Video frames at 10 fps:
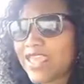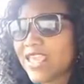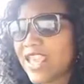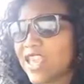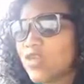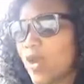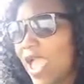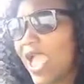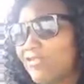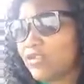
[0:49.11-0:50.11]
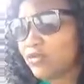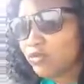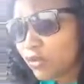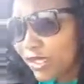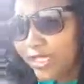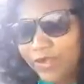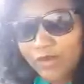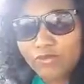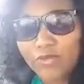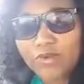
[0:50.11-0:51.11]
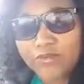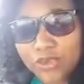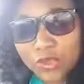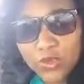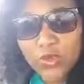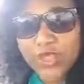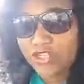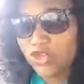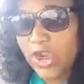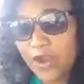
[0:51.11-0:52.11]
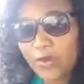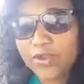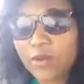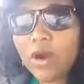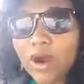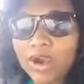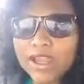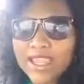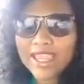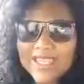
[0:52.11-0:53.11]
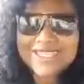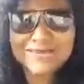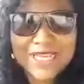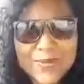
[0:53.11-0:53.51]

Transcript: You have to really review and track where you are. And sometimes